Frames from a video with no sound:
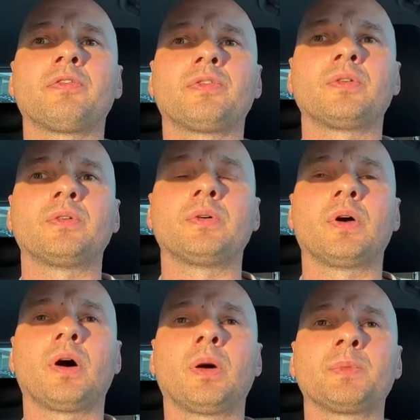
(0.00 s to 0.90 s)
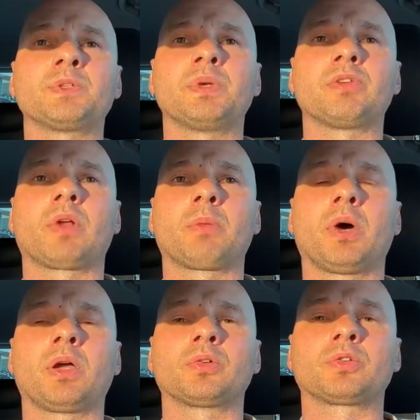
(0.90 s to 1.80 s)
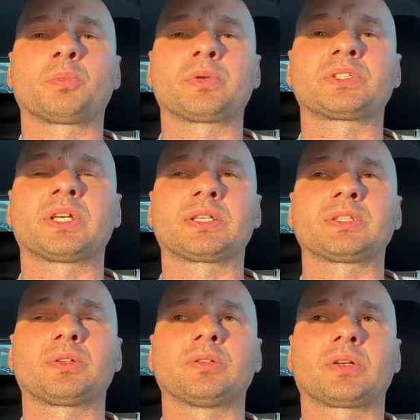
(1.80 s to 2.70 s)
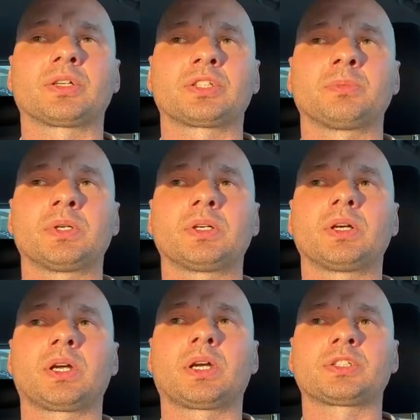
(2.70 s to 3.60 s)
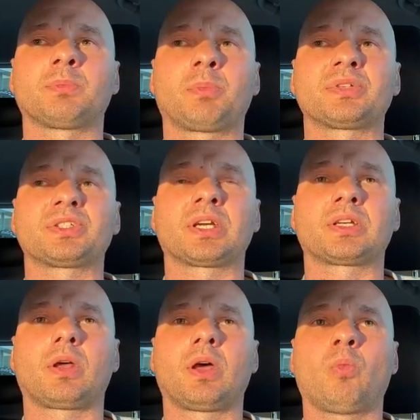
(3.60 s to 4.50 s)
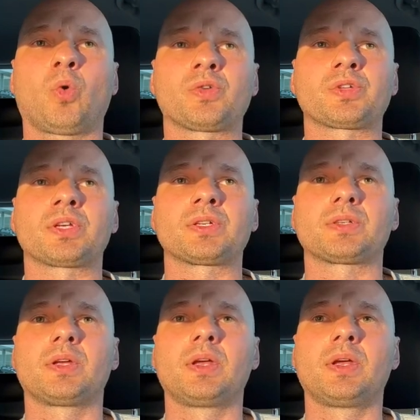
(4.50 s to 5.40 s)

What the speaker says: through it's been run by Auto Protect. It's called customer protect warranties.